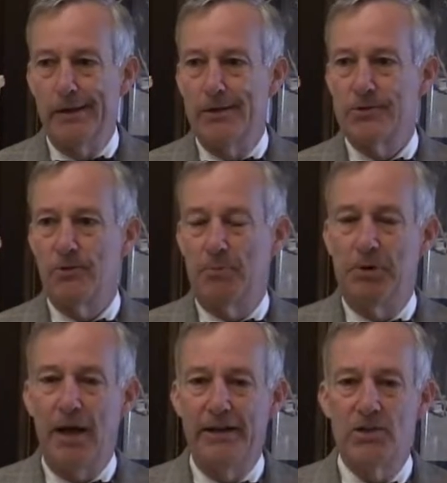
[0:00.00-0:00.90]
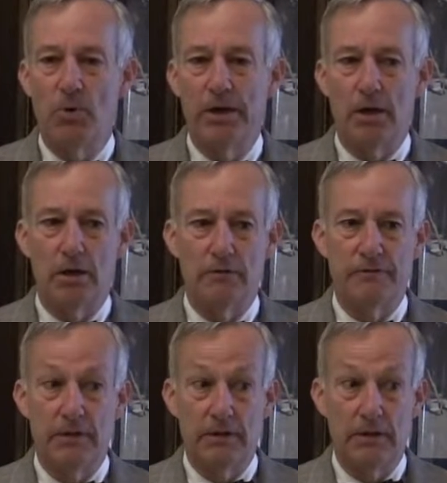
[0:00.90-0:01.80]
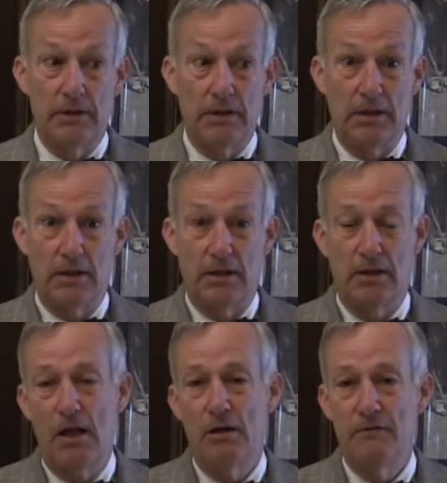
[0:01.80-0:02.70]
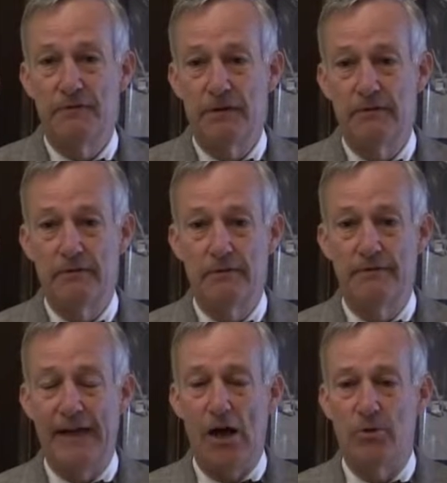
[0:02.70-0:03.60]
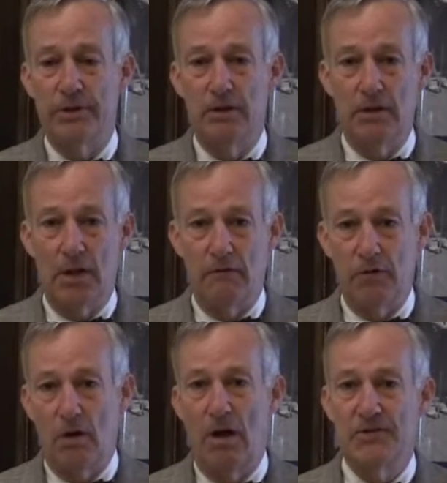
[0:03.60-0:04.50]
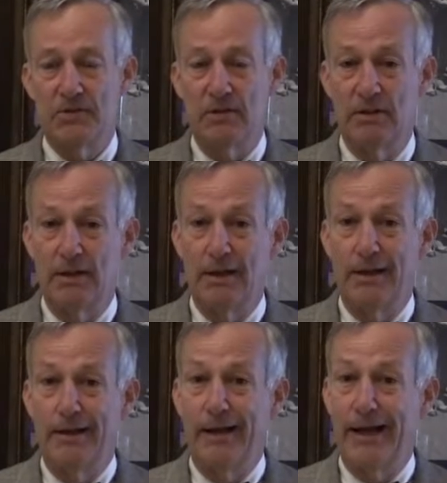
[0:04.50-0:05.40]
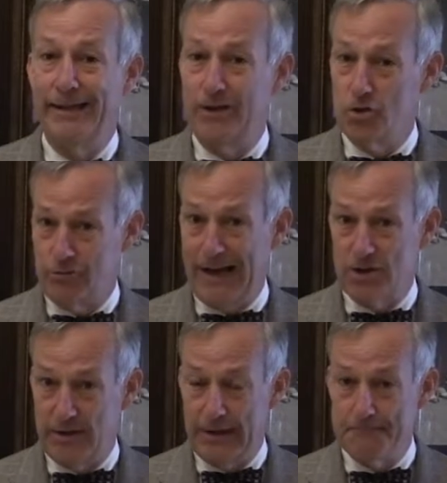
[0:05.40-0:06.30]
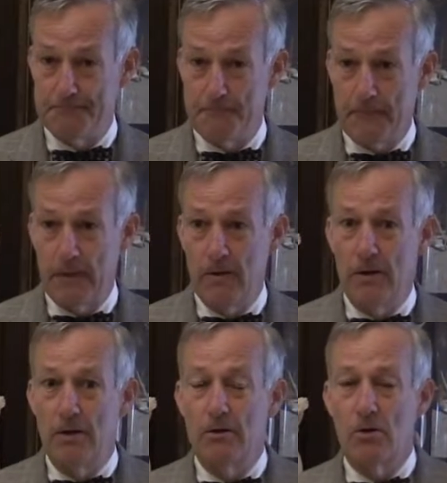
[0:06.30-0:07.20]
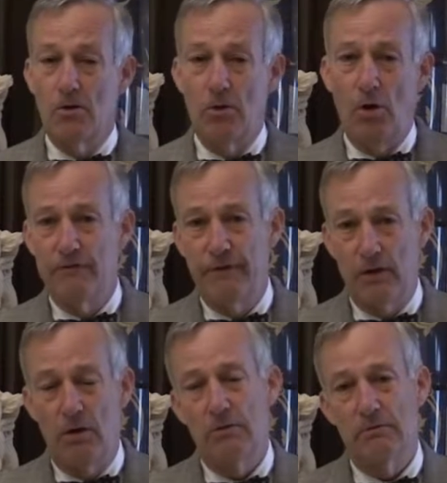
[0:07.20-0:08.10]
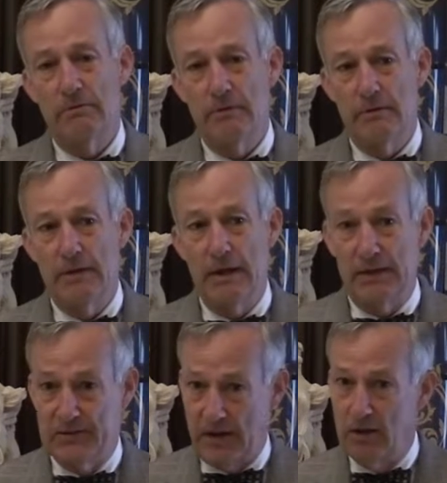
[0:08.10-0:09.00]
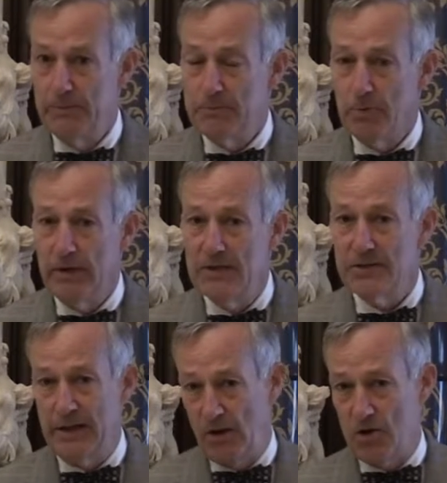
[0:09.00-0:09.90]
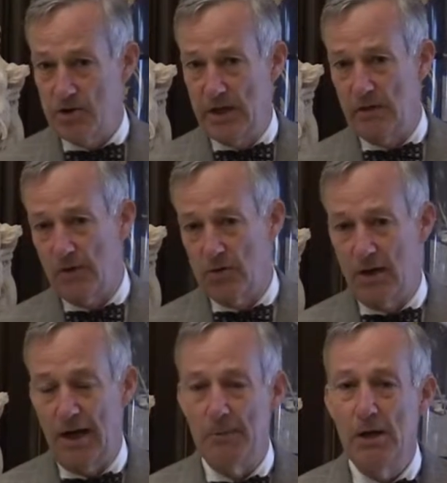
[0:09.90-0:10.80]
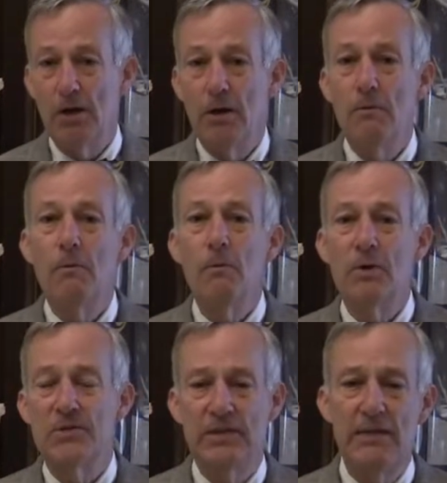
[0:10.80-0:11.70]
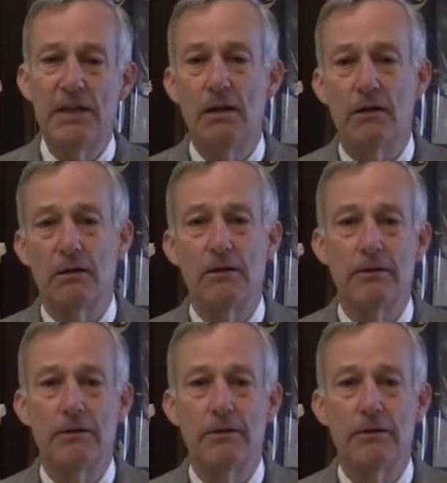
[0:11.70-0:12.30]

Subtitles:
So the plot is one of love found, love lost, and then tragedy. Claude Fallon, a celibate priest and the archdeacon of Notre Dame, will see the young